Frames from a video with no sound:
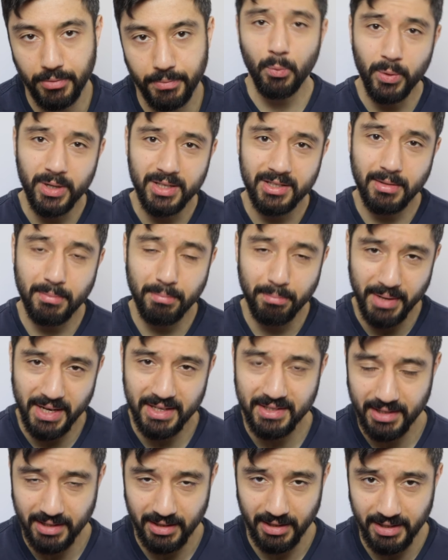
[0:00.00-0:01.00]
And wisdom
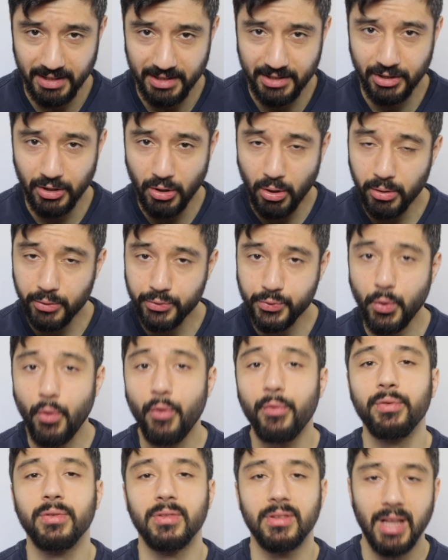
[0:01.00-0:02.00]
basically is knowledge
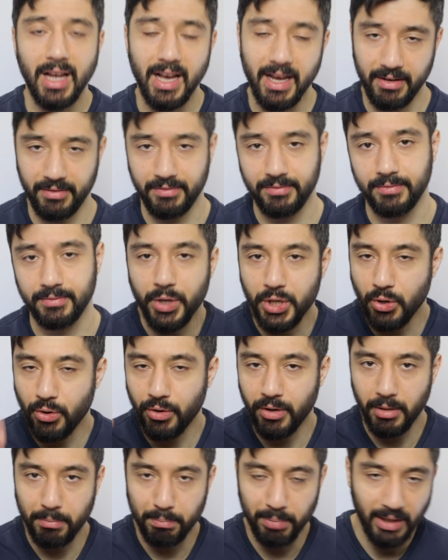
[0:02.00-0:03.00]
of life. When
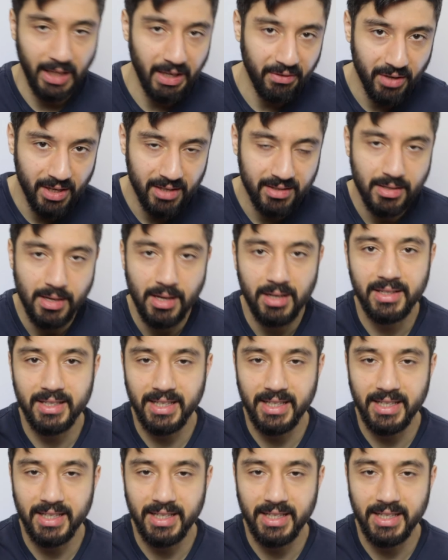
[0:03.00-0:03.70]
you're oblivious,